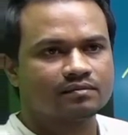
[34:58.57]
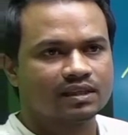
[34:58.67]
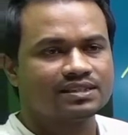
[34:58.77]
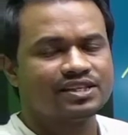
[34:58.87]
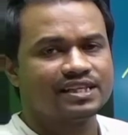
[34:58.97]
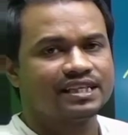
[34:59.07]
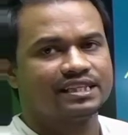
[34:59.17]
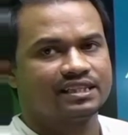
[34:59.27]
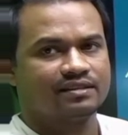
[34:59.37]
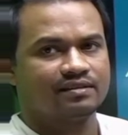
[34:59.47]

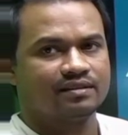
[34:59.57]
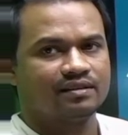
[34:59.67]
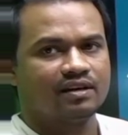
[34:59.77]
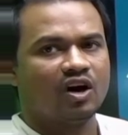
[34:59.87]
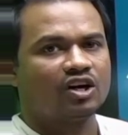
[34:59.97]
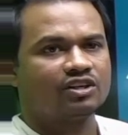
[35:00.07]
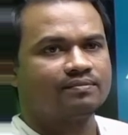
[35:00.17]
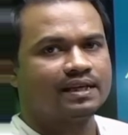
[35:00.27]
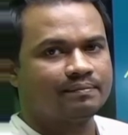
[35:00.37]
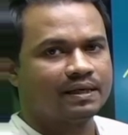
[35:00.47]
generated out of
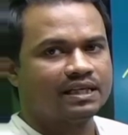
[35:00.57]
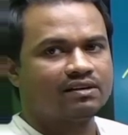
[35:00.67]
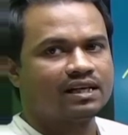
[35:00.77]
that particular